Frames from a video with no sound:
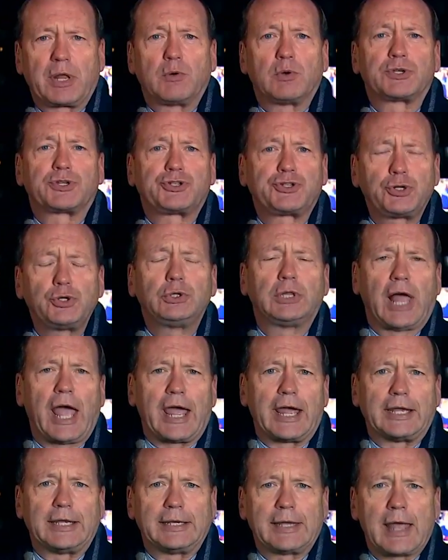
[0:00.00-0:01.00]
But it was too
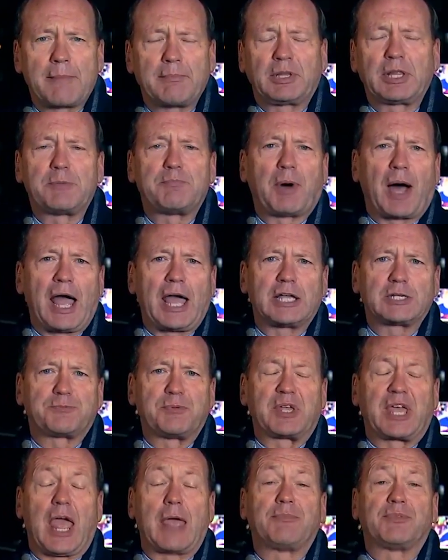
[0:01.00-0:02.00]
late. Emily Baez
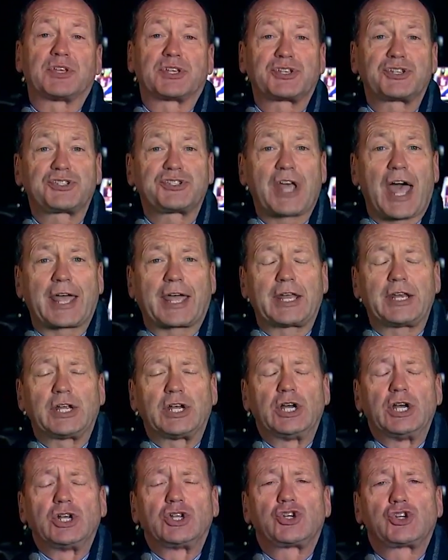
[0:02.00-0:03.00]
became the second
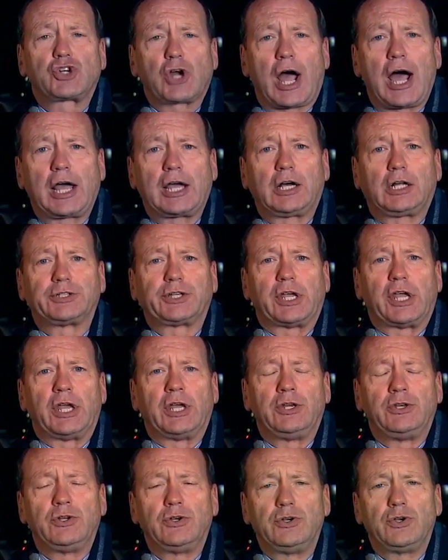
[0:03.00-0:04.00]
child
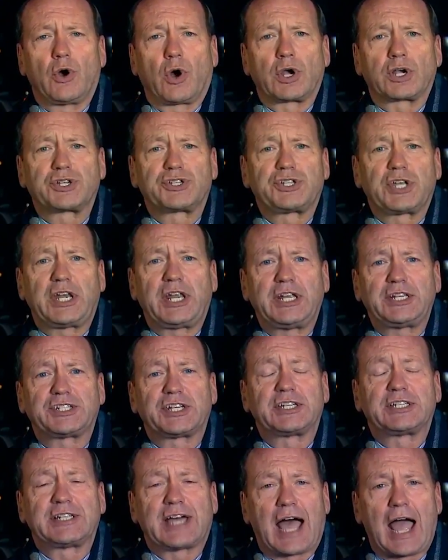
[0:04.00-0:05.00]
in New York City
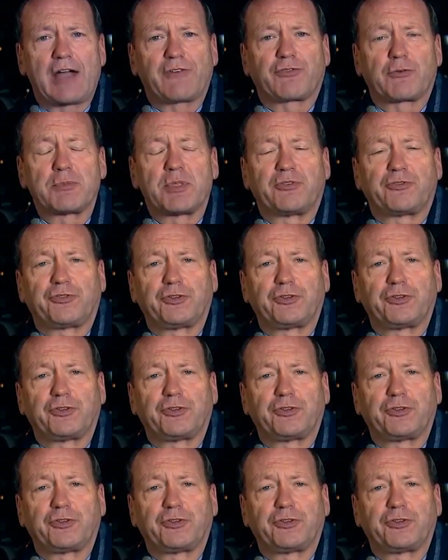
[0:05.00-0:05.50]
to die from the